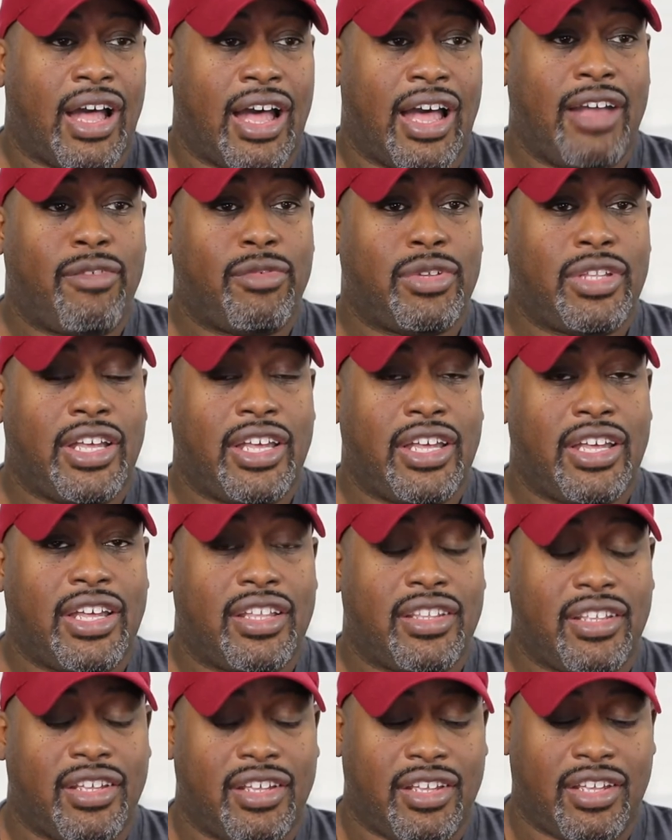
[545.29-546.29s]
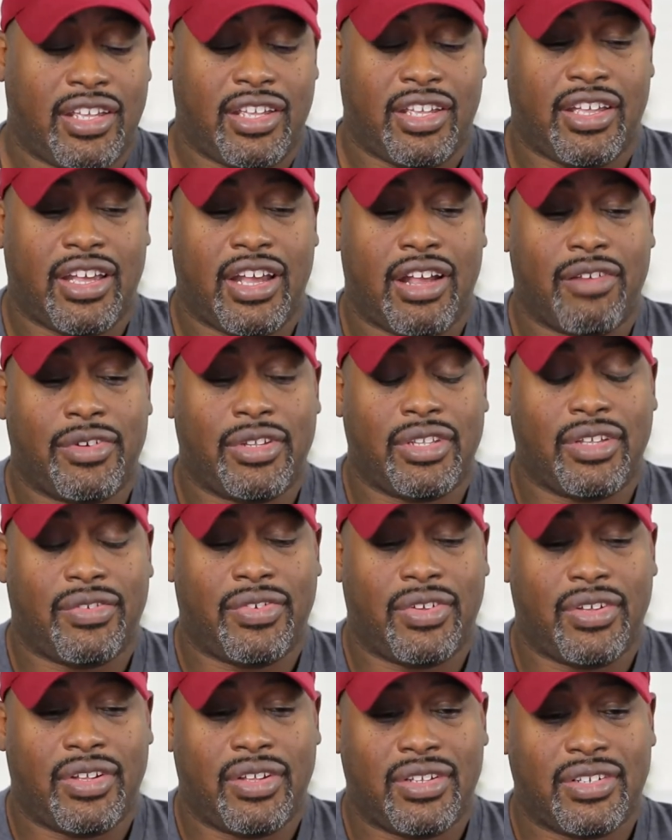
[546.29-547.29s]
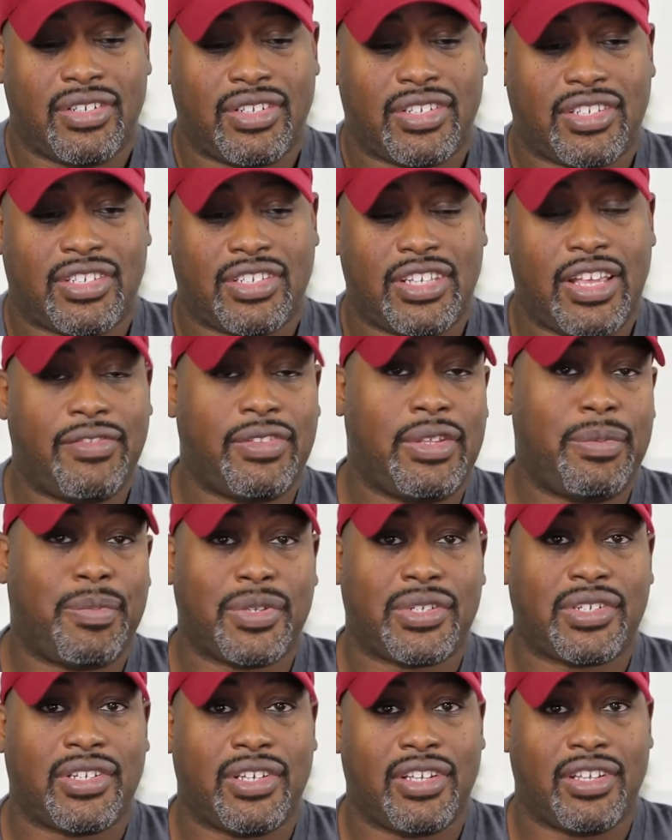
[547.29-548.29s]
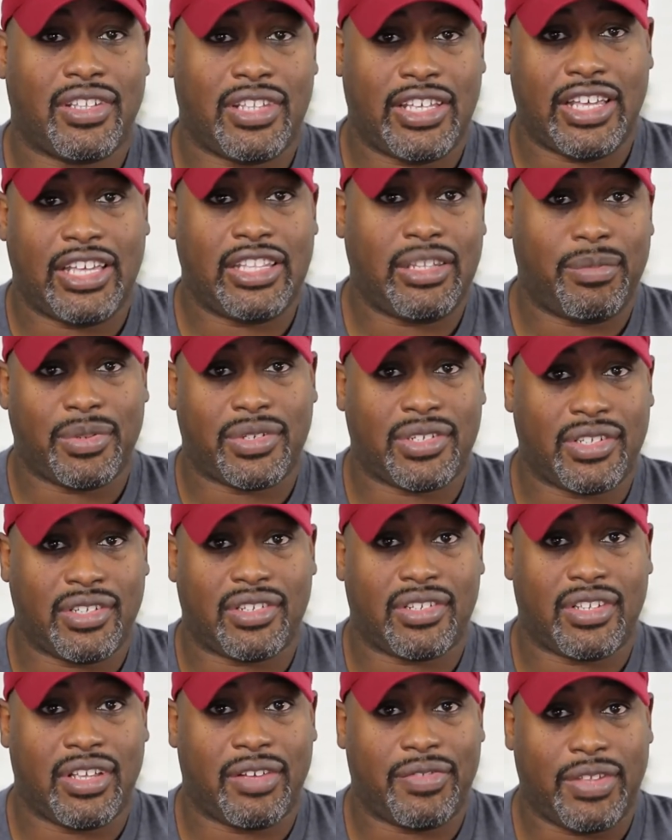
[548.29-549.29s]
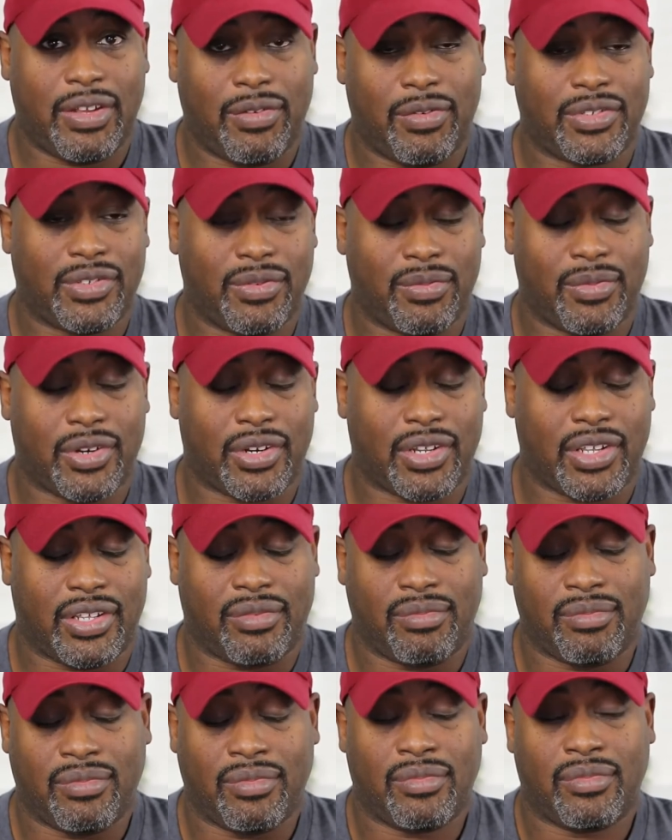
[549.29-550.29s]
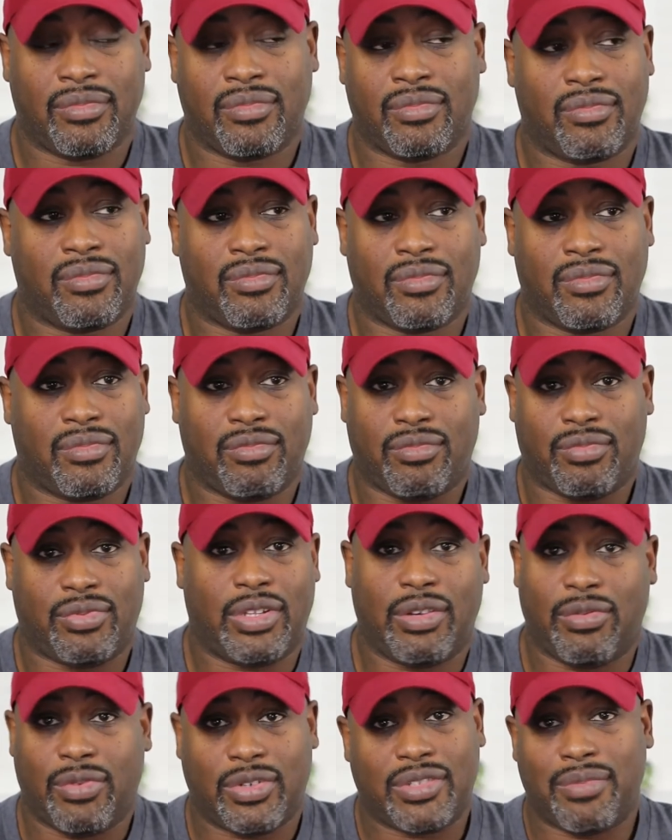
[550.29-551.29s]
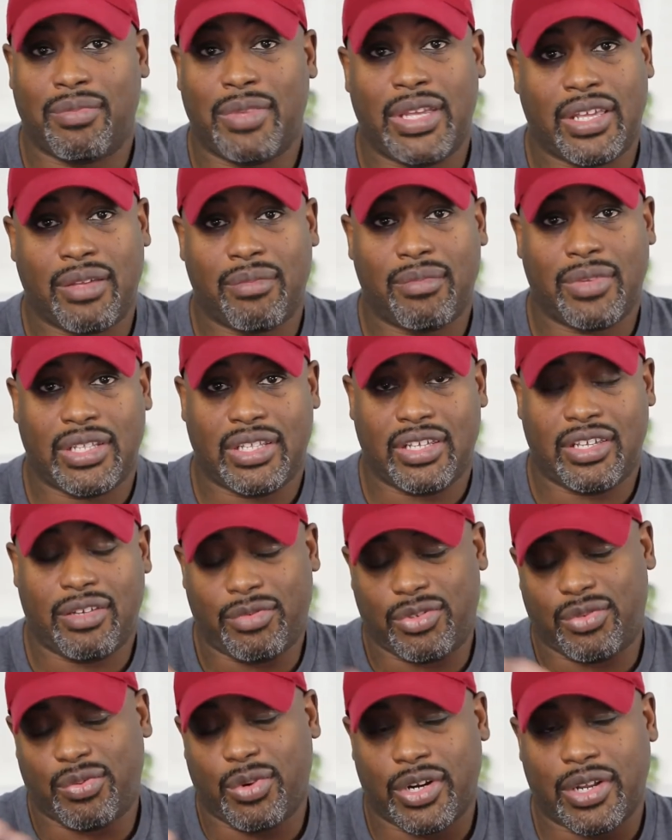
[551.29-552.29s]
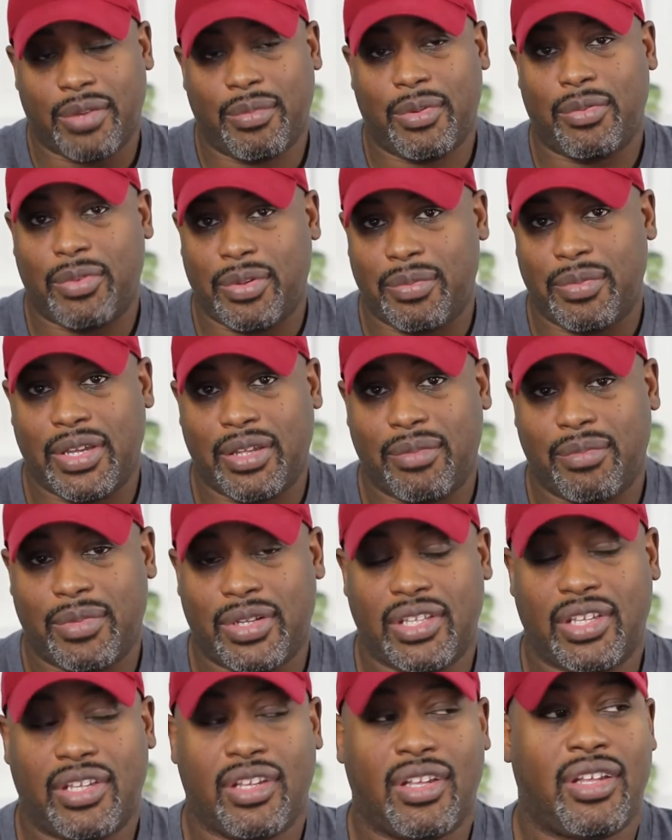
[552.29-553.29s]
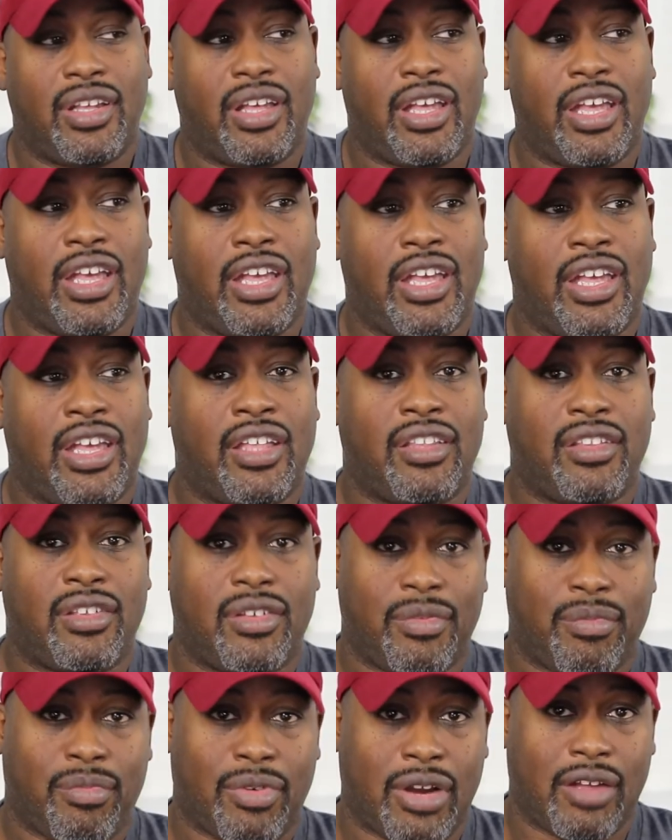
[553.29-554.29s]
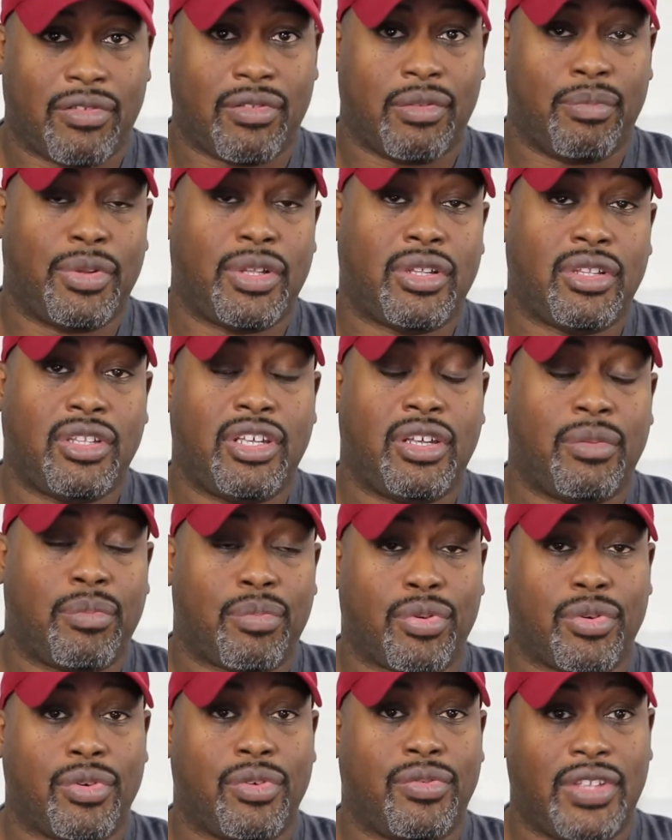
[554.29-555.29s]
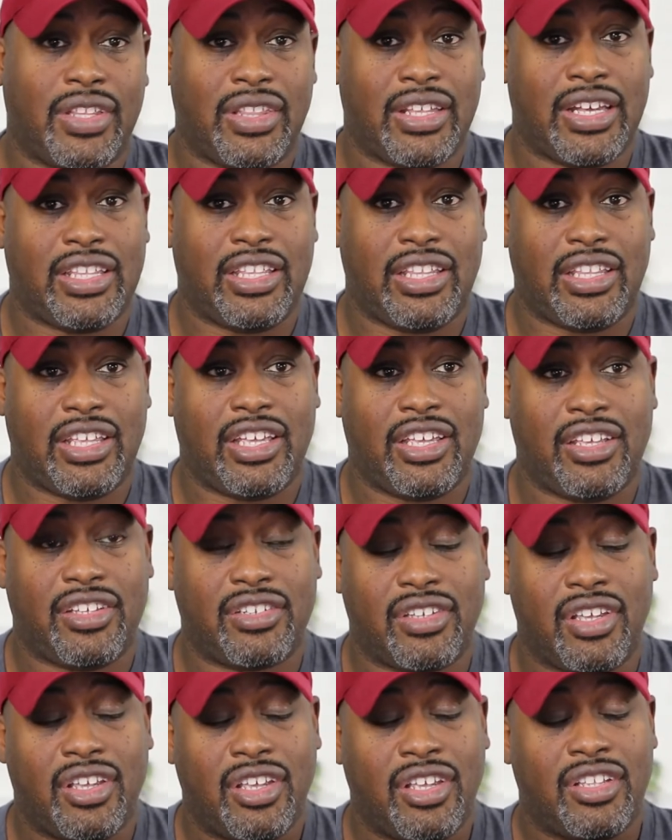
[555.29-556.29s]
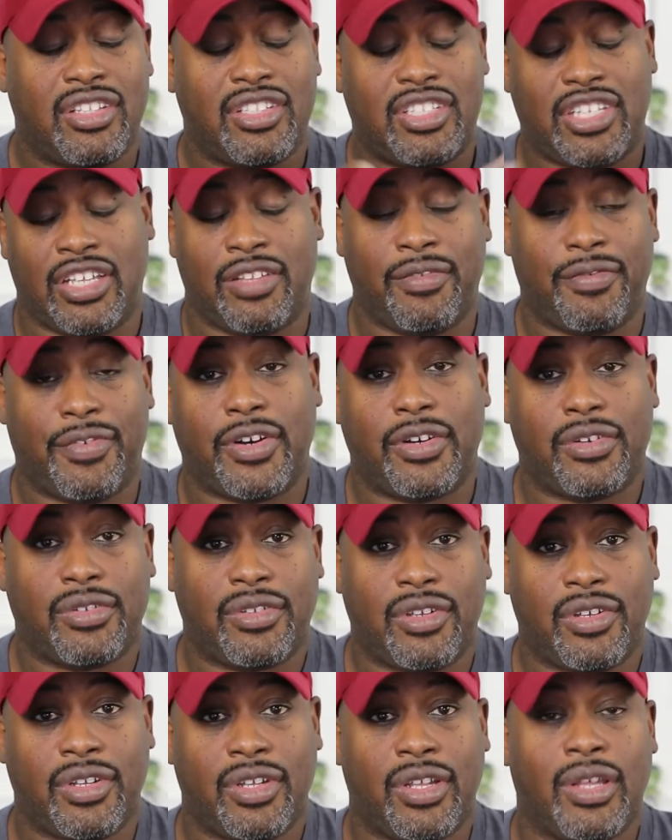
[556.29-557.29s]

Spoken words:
I went ahead and got rid of 70% of that 80% of stuff that wasn't working, that wasn't making money. It was working, but it wasn't making money. And profitability improved in 90 days tenfold